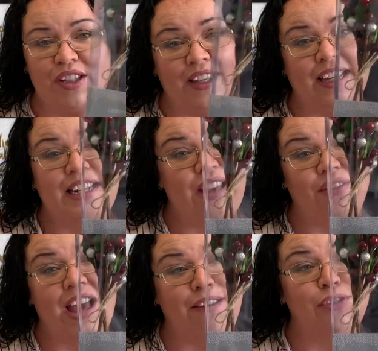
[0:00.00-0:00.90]
you can
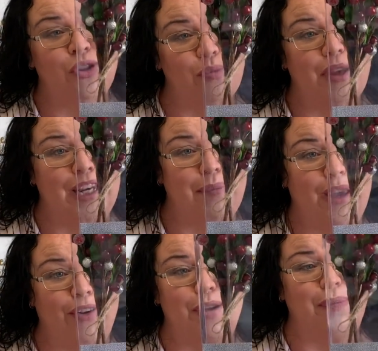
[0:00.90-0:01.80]
never have too many
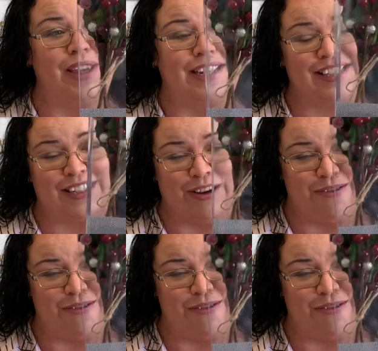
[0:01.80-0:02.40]
berry picks. So